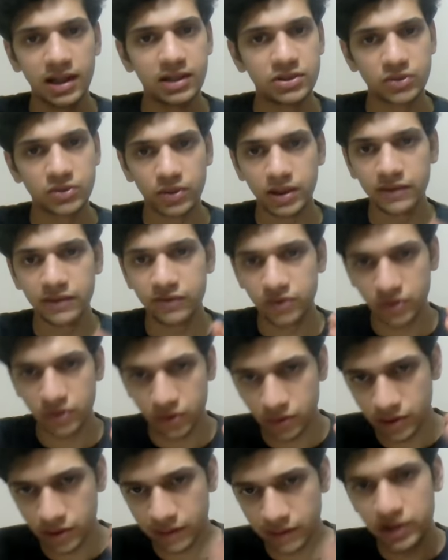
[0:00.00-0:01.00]
So if
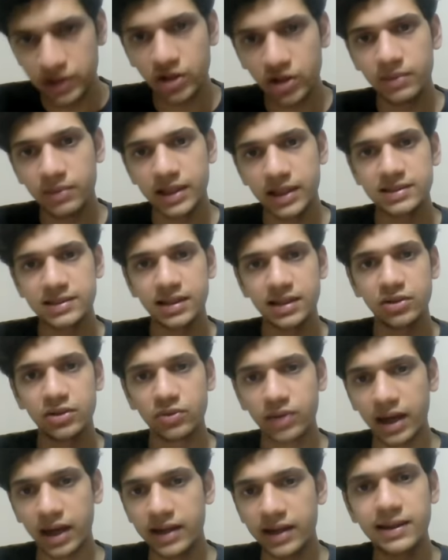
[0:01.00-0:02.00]
you give it your best and
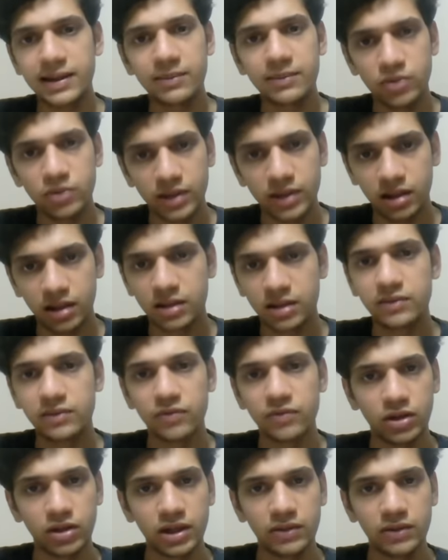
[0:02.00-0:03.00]
you can attempt only
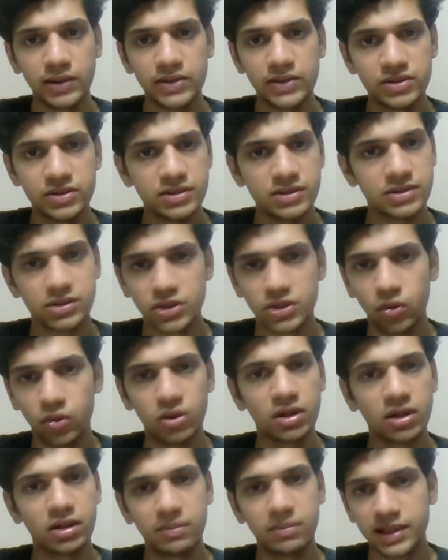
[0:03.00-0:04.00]
140 questions,
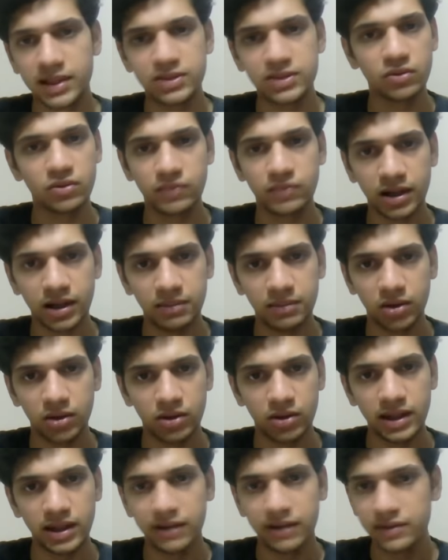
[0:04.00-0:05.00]
please don't worry
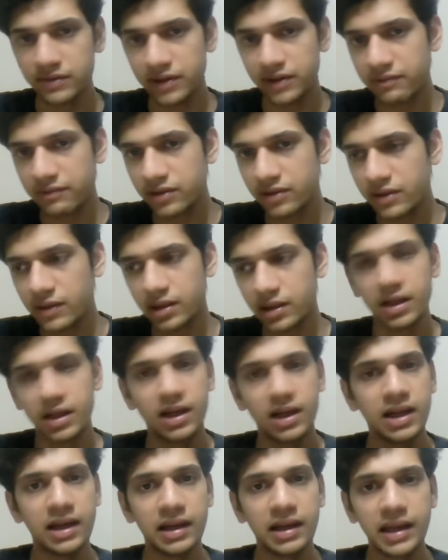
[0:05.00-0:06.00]
about it. If everyone,
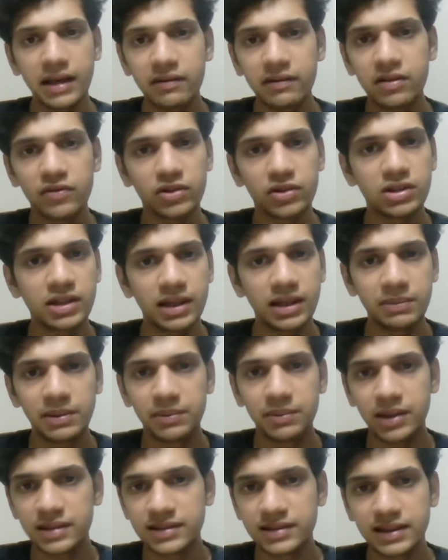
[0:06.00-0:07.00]
even if on the day
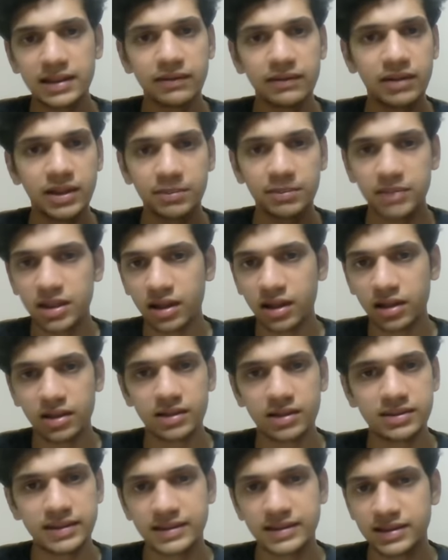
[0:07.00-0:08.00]
people are saying they've attempted
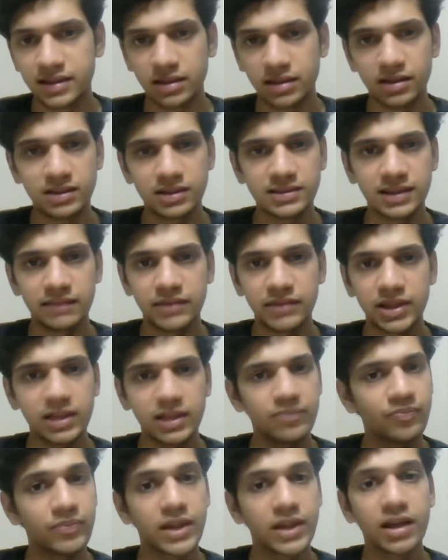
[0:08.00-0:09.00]
160,
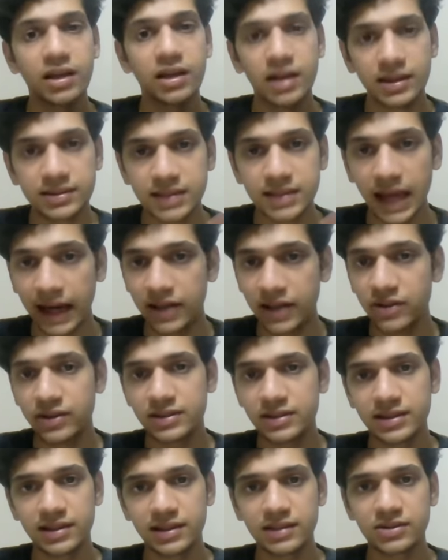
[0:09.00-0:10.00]
170, it's the
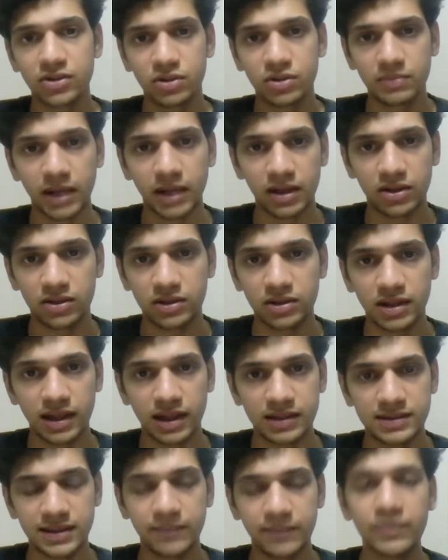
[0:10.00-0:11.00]
accuracy that's going to matter on the
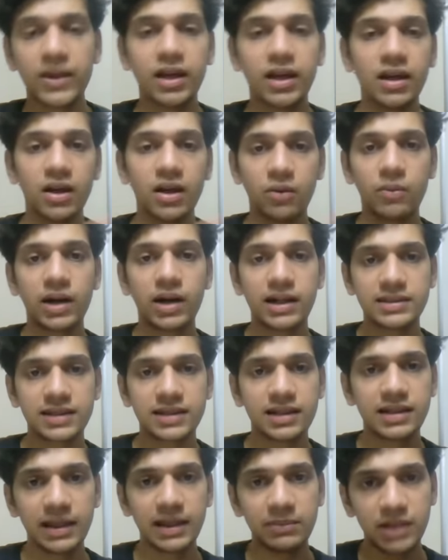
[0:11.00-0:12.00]
last day. When I say
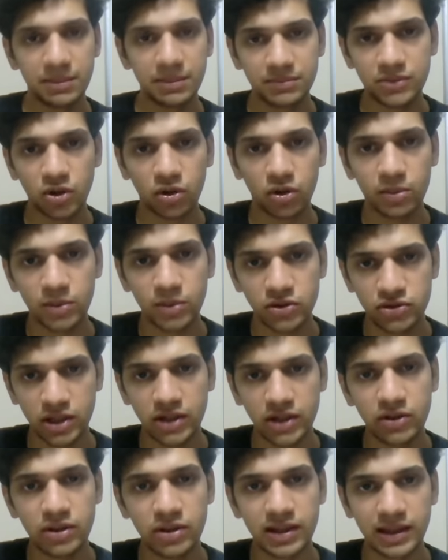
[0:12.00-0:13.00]
attempt, I'm talking about
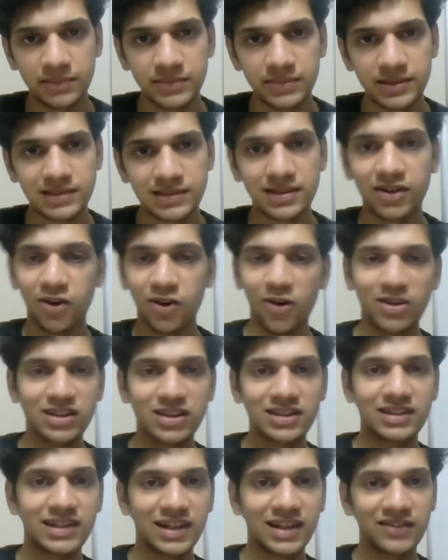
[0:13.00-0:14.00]
genuine attempts. On
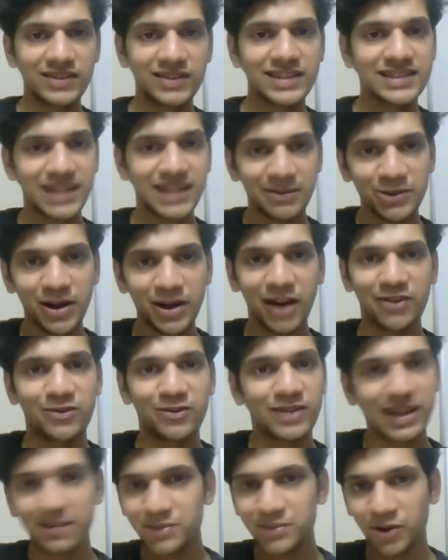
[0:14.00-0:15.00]
the day of the exam, you have
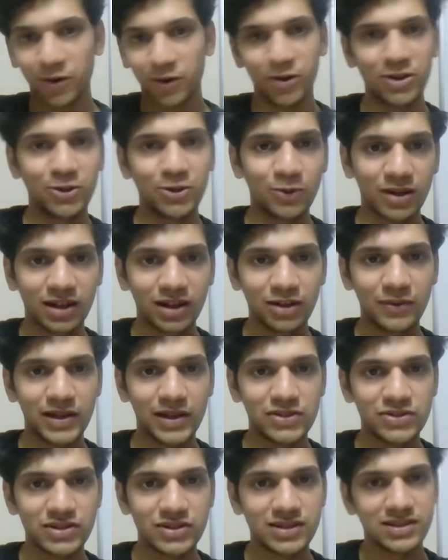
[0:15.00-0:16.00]
to attempt all 200
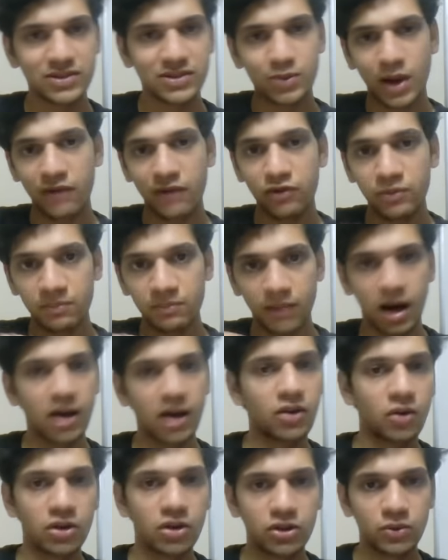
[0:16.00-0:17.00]
questions. You have to
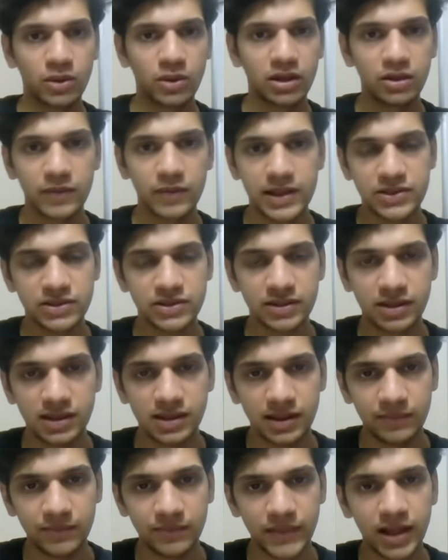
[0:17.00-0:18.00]
mark all 200 questions and
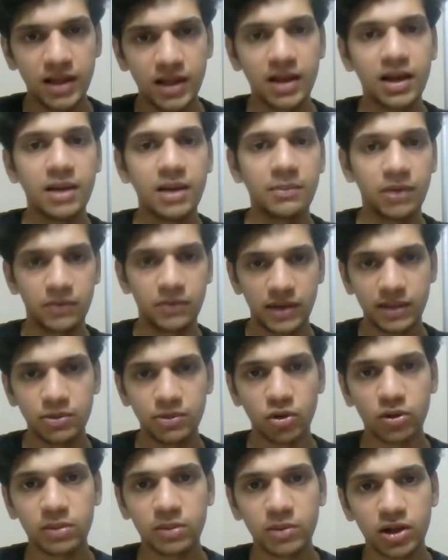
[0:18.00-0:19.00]
come. But when I'm
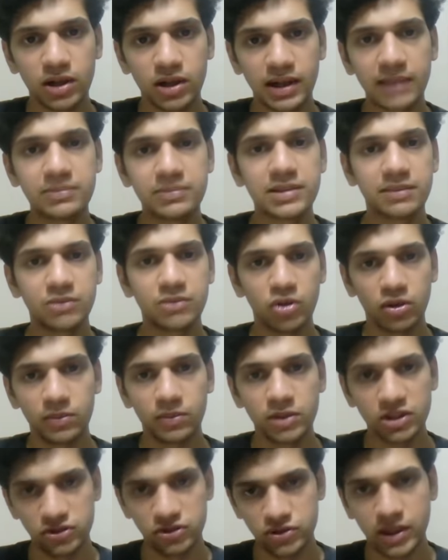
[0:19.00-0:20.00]
talking about attempts, I'm talking
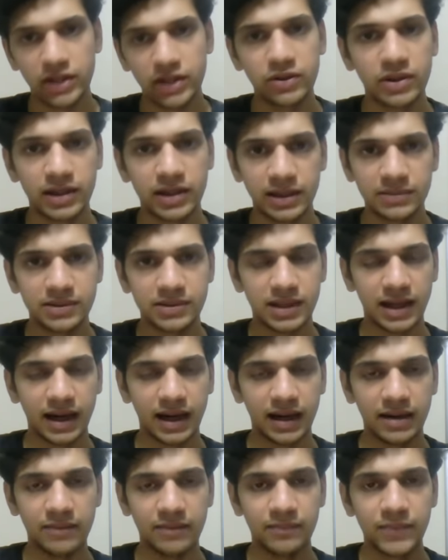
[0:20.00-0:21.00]
about the genuine attempts that I
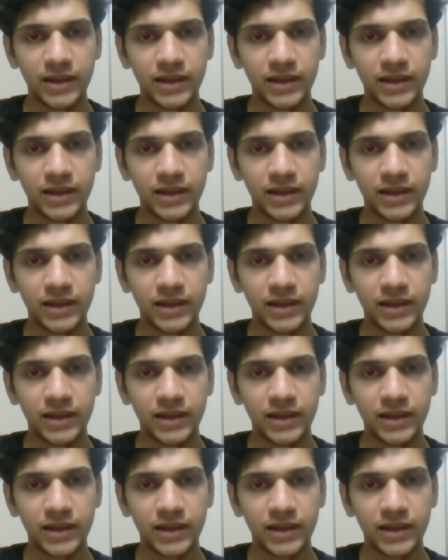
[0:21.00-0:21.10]
had.